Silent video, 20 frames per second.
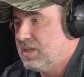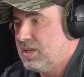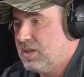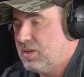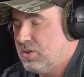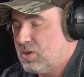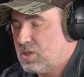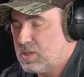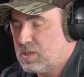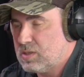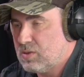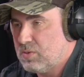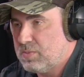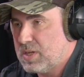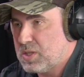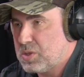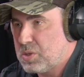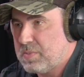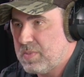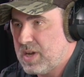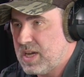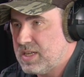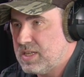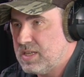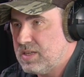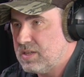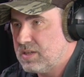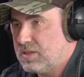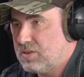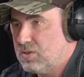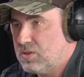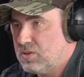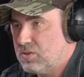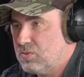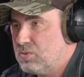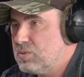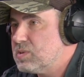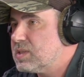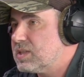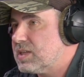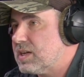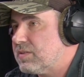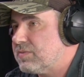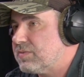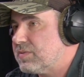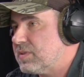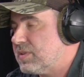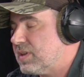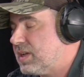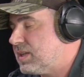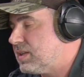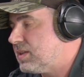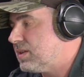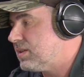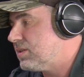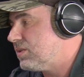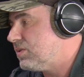not so much money and could do stuff. Then